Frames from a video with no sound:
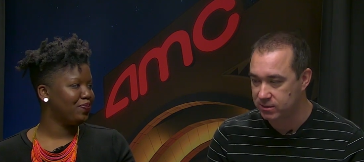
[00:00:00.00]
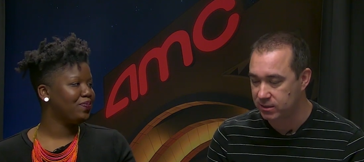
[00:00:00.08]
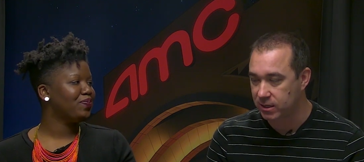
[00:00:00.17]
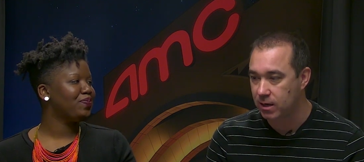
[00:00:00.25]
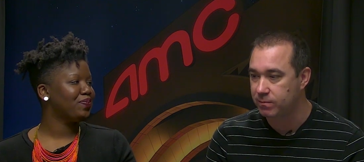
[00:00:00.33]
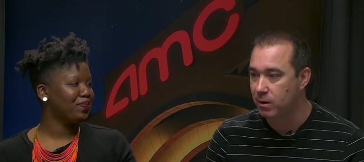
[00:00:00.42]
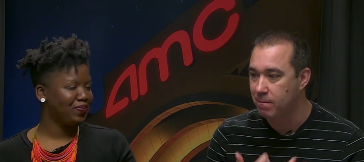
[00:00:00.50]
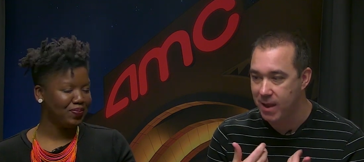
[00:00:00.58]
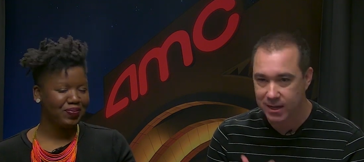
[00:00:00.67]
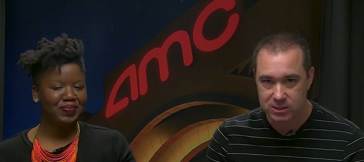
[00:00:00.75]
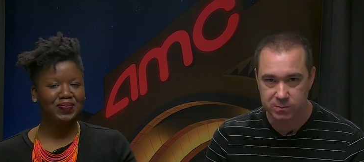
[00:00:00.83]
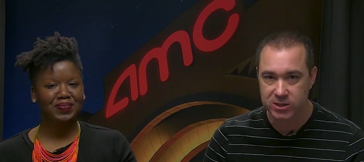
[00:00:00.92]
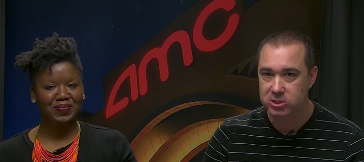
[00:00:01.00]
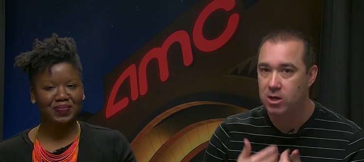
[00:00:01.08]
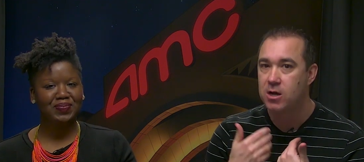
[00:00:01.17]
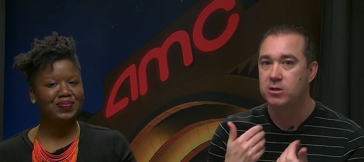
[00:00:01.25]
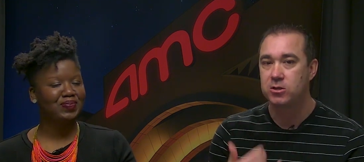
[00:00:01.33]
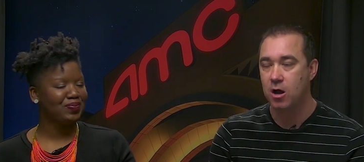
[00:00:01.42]
Speaker 1: chance to get up there, make a speech,
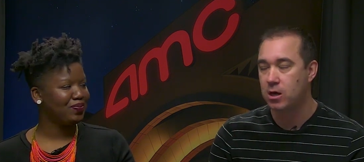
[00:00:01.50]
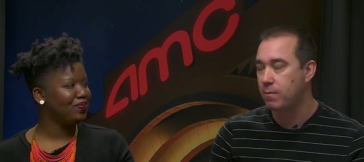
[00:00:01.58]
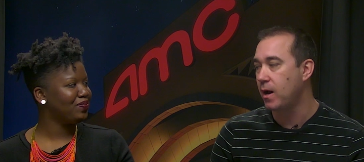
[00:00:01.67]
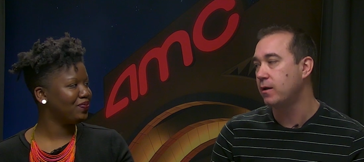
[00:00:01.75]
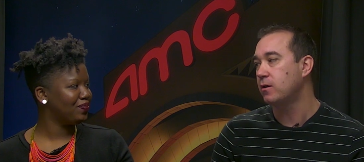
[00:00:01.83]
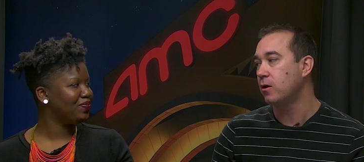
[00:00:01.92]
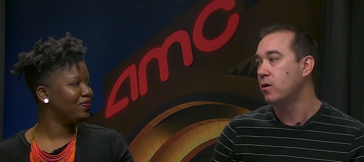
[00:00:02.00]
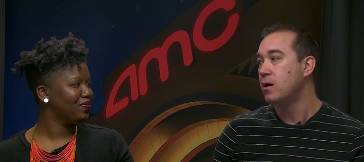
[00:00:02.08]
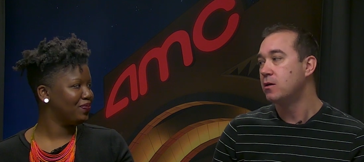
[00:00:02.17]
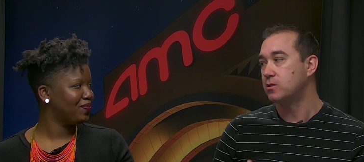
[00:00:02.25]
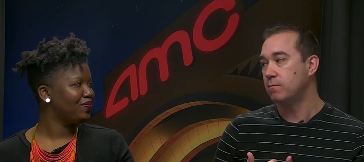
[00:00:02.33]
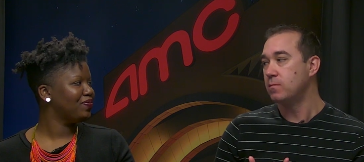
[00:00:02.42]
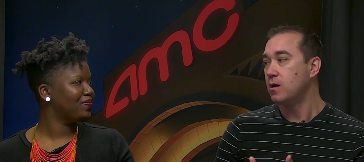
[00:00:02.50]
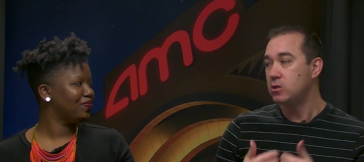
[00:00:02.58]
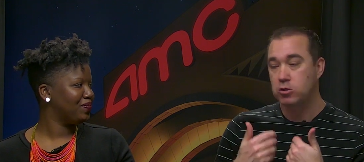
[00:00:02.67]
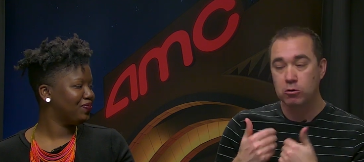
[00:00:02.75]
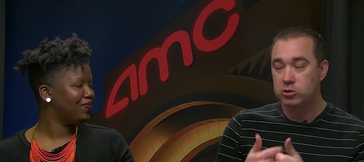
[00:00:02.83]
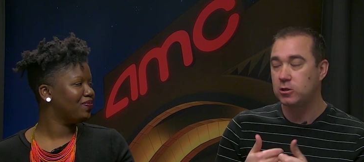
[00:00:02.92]
talk about you know some
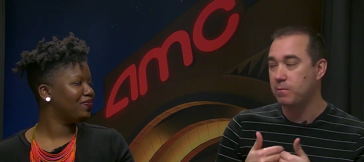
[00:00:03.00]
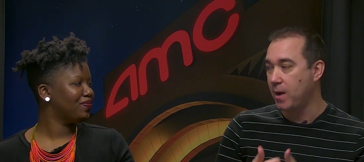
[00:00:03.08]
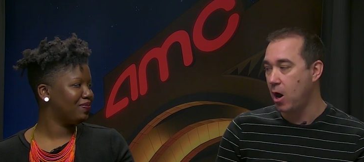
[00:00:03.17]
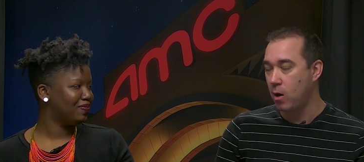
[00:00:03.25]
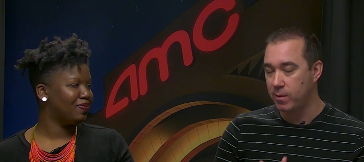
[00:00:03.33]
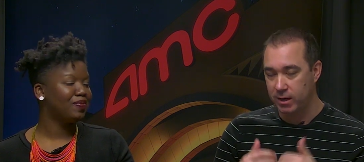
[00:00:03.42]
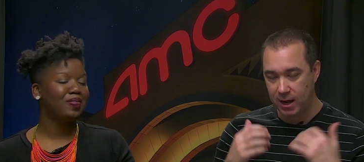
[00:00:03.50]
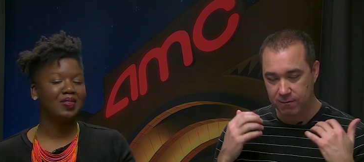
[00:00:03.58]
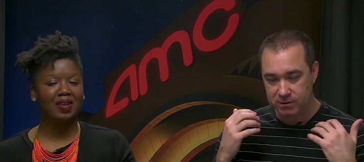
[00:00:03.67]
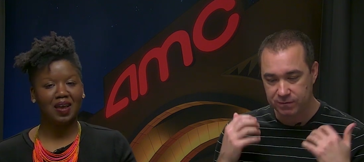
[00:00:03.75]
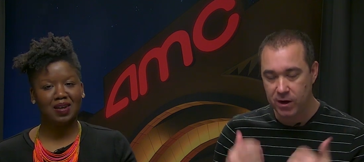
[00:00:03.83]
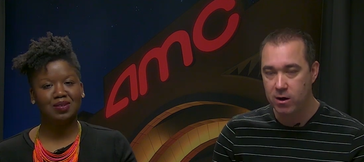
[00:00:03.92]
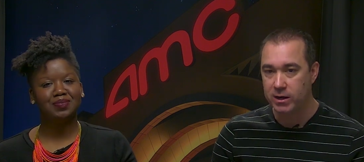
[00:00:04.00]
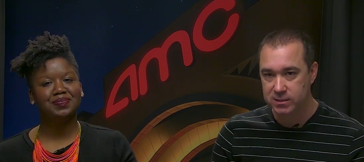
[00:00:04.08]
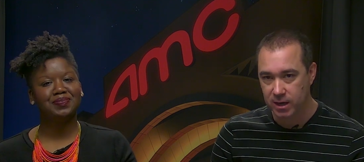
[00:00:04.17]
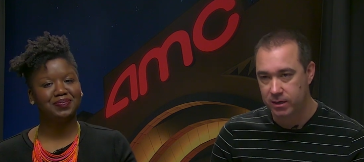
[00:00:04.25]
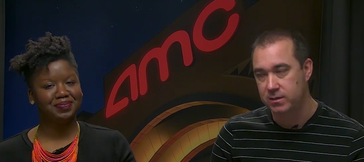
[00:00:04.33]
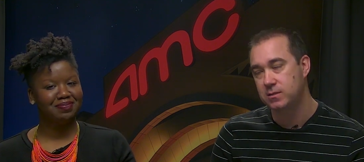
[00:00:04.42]
social empowerment. I was very
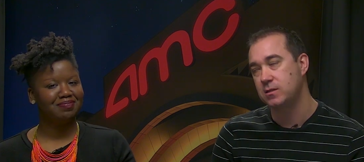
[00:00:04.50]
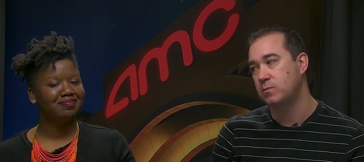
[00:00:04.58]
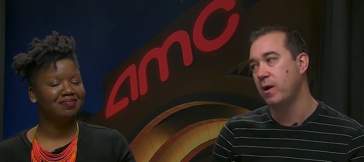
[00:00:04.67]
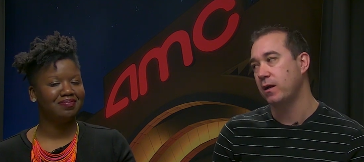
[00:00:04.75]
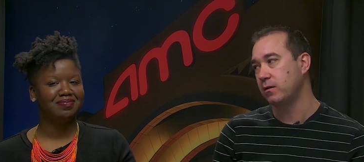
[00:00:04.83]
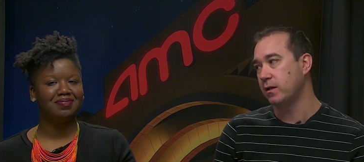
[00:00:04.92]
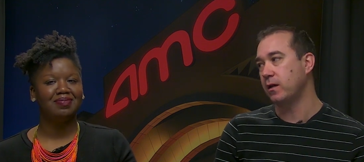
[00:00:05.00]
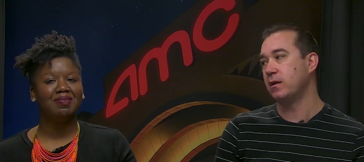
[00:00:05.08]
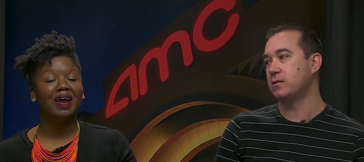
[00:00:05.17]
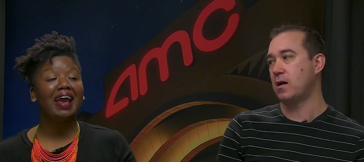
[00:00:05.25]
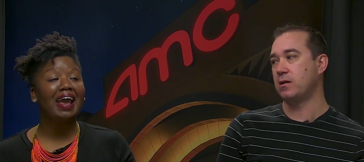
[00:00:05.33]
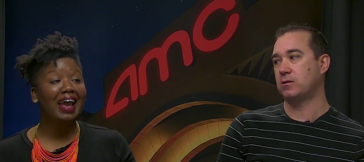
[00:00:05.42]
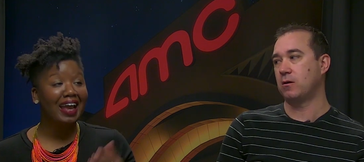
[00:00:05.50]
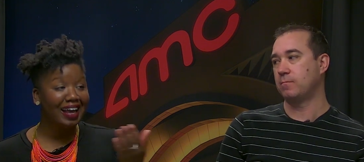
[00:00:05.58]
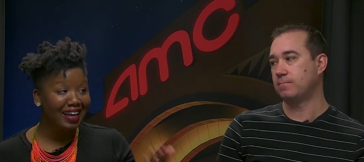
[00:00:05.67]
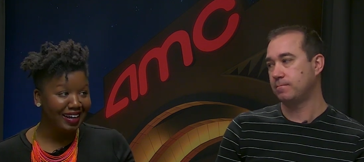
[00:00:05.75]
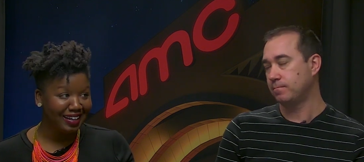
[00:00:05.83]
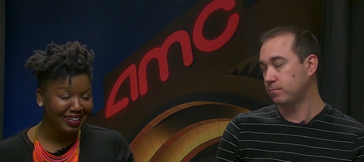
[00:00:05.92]
excited to see Spike Lee get his Oscar.
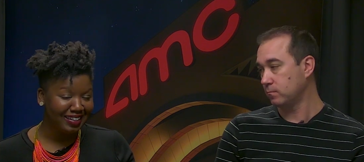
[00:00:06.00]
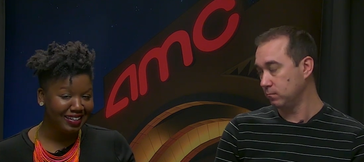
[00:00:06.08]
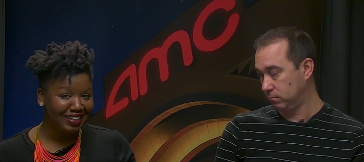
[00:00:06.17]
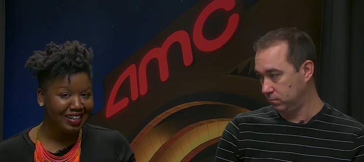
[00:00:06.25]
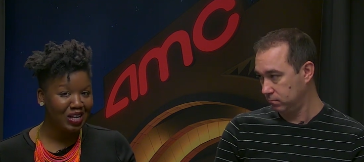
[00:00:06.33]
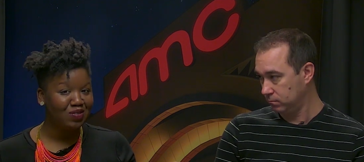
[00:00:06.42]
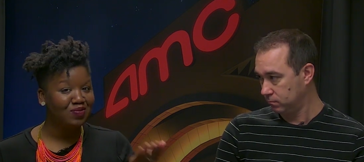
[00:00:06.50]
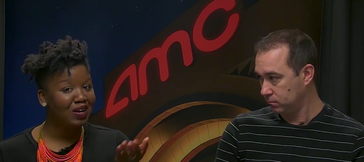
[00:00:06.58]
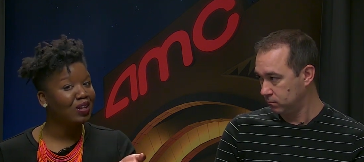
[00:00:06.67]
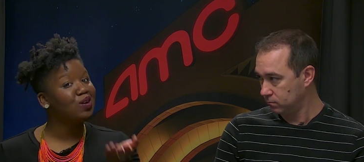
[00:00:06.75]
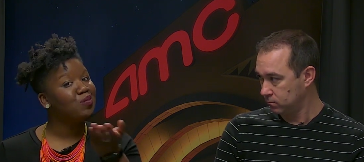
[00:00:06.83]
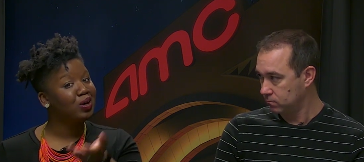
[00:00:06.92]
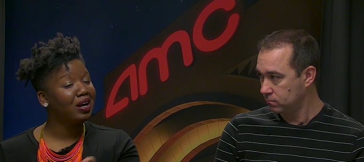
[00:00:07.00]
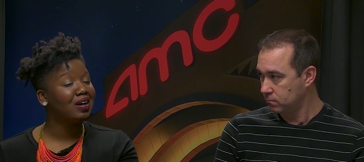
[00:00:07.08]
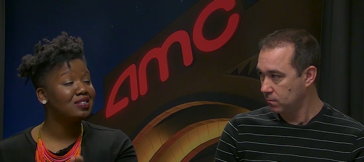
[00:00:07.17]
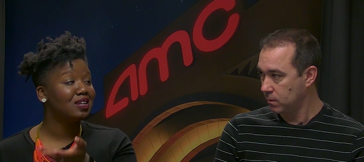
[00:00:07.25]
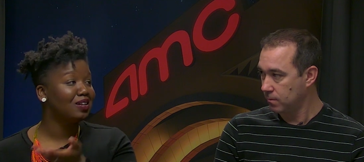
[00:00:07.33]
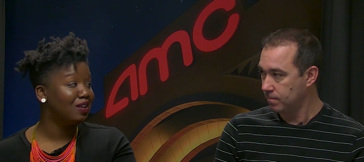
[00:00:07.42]
Speaker 2: And mm -hmm. a fellow
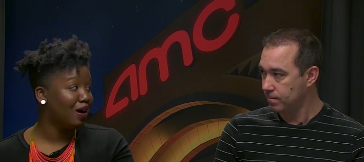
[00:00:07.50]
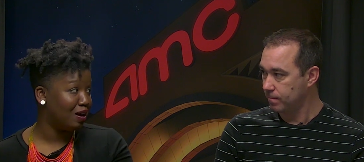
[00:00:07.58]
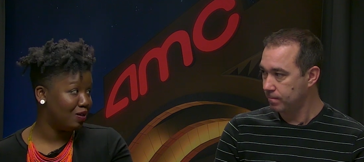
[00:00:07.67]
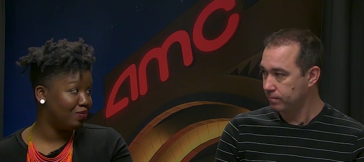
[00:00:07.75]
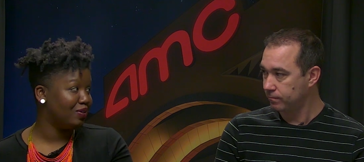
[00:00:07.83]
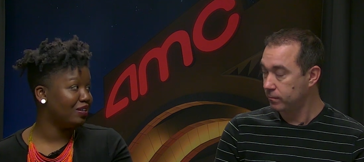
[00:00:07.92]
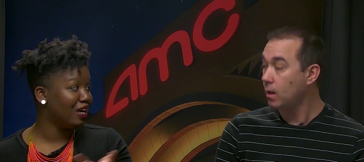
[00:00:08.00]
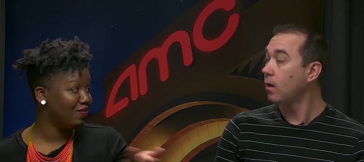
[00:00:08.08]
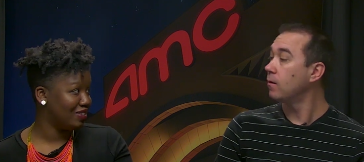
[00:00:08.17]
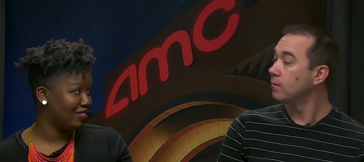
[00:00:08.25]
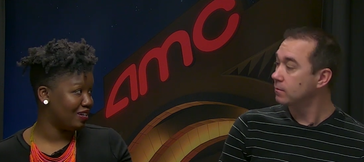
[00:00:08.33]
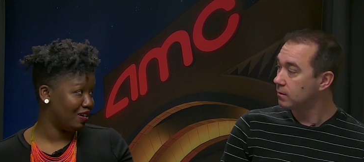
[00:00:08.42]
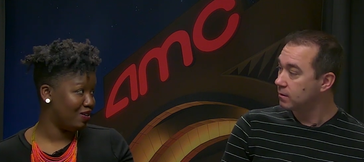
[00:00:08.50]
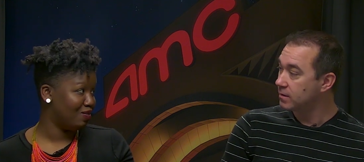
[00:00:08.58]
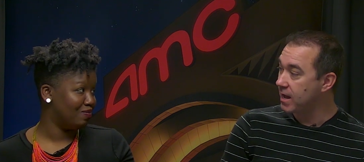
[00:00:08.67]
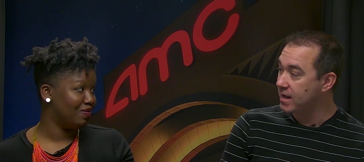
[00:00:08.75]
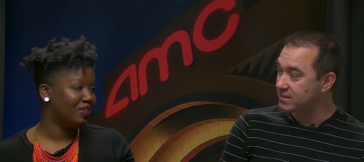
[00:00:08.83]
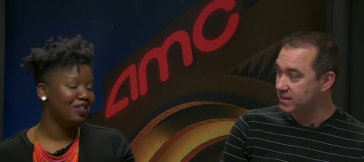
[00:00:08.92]
Morehouse alum gave it to him.
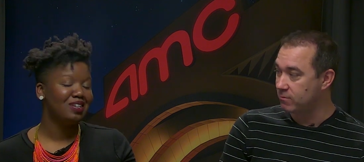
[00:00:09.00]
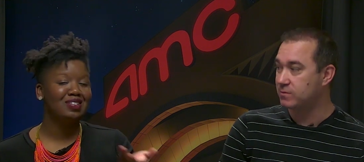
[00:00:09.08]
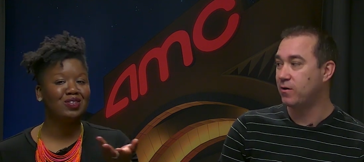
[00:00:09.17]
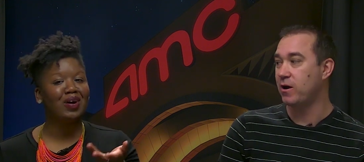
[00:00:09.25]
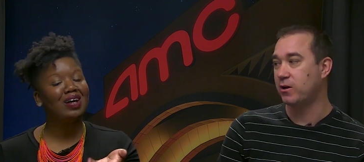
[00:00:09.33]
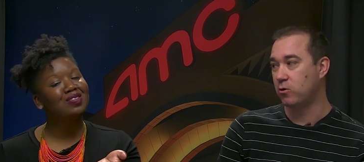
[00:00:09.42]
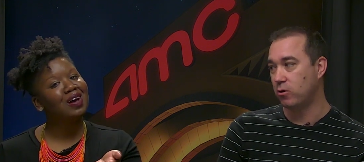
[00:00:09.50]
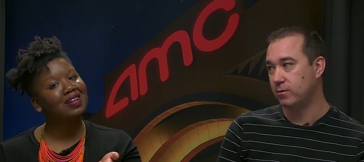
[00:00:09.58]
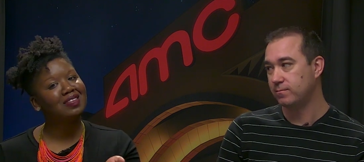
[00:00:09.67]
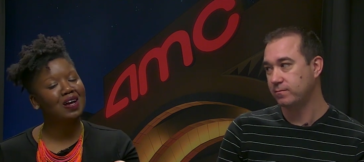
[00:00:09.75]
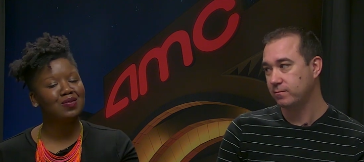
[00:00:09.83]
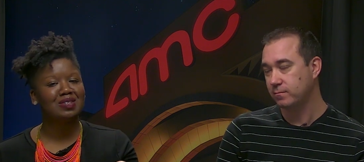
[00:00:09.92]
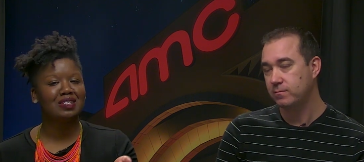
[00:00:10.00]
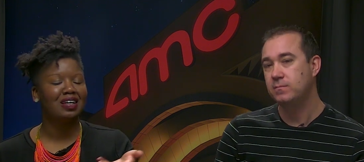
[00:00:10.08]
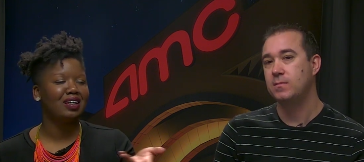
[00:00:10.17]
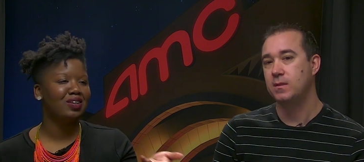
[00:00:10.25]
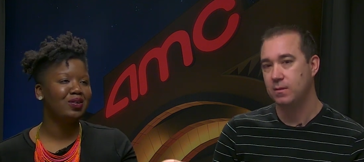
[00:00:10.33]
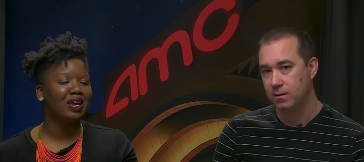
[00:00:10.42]
Yes, that was very so I cool. I thought that was
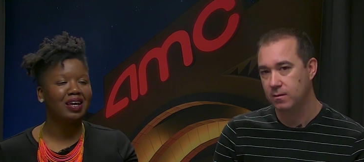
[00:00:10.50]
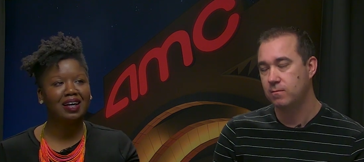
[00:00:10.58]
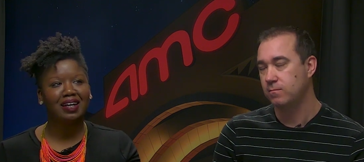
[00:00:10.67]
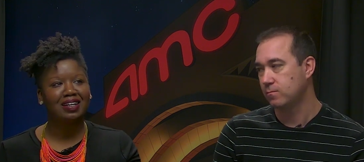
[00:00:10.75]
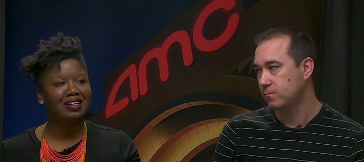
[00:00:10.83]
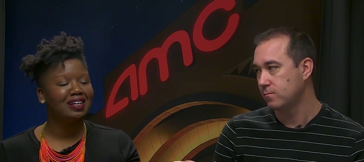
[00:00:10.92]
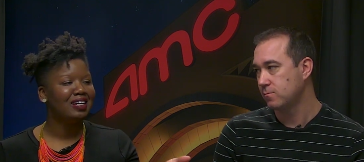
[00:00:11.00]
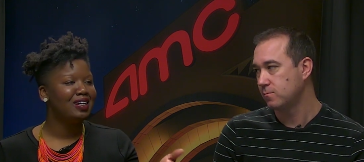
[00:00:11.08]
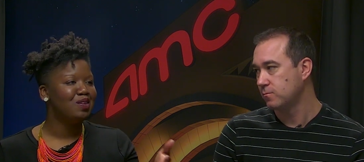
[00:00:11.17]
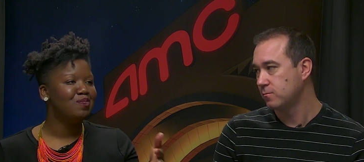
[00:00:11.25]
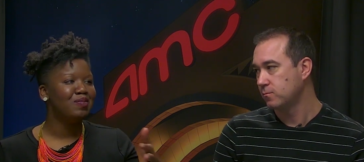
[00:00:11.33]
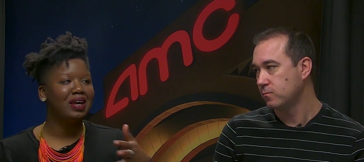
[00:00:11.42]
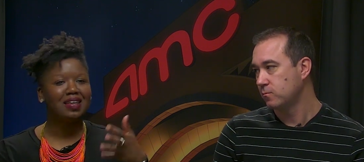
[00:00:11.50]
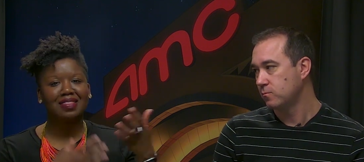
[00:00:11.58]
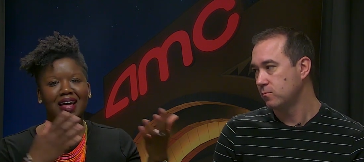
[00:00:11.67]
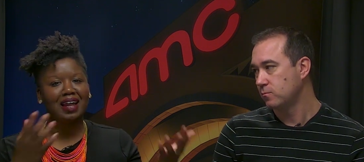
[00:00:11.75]
like you can't make